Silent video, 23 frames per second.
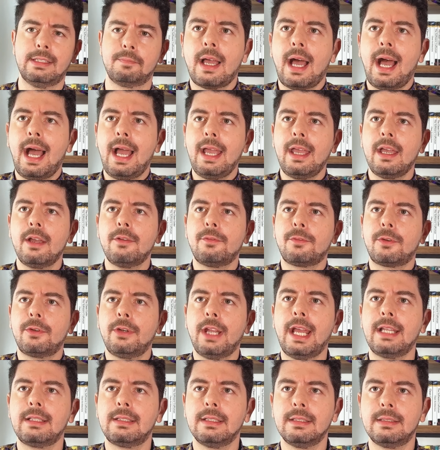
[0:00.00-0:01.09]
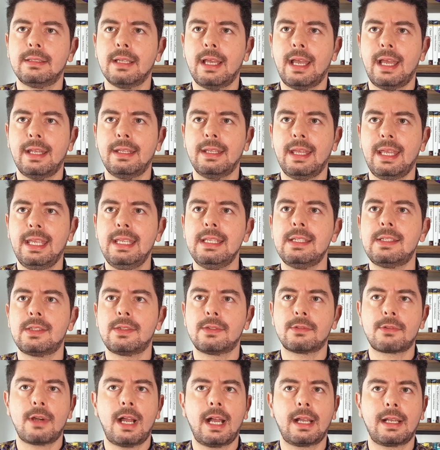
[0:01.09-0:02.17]
I have created an
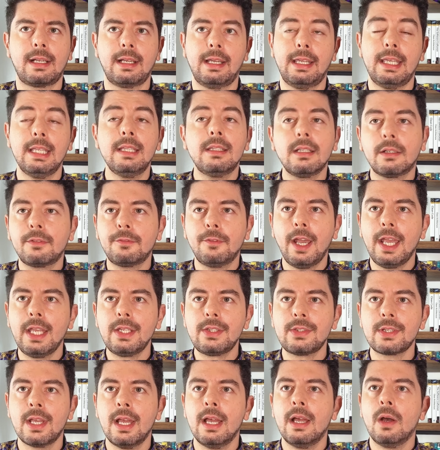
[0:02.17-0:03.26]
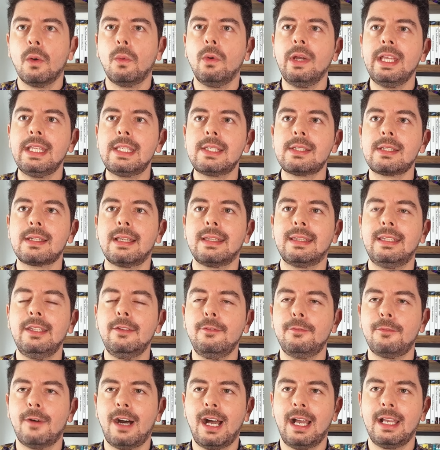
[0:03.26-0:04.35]
isTrack interface which
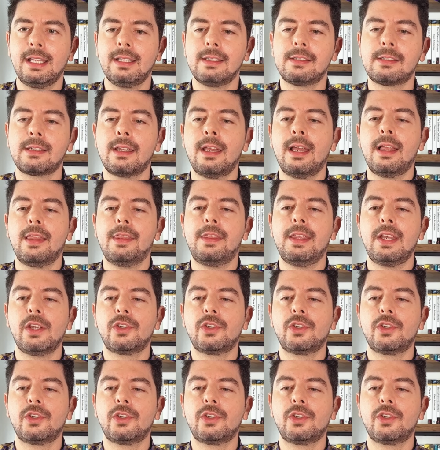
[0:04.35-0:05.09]
defines the